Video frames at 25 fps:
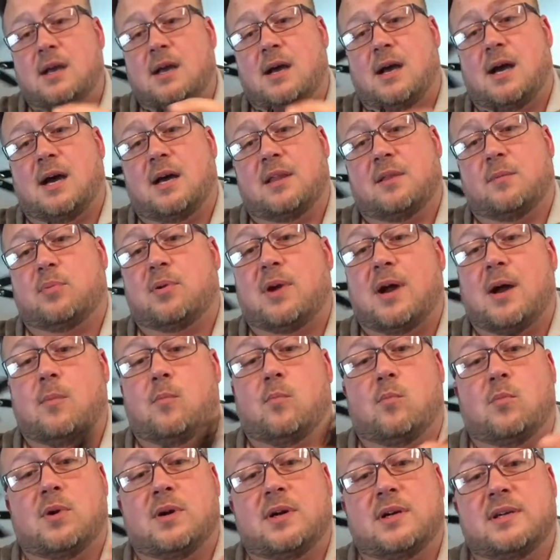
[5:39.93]
The
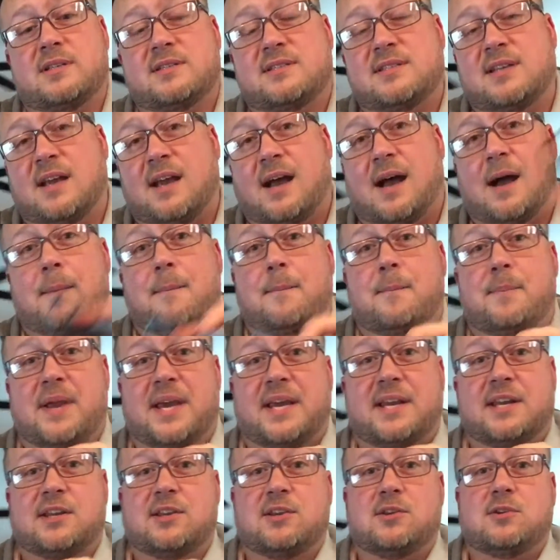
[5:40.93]
problem was, I'm
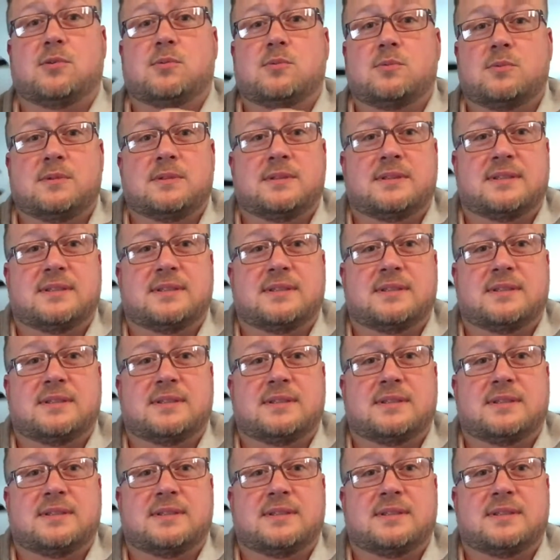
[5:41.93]
betting you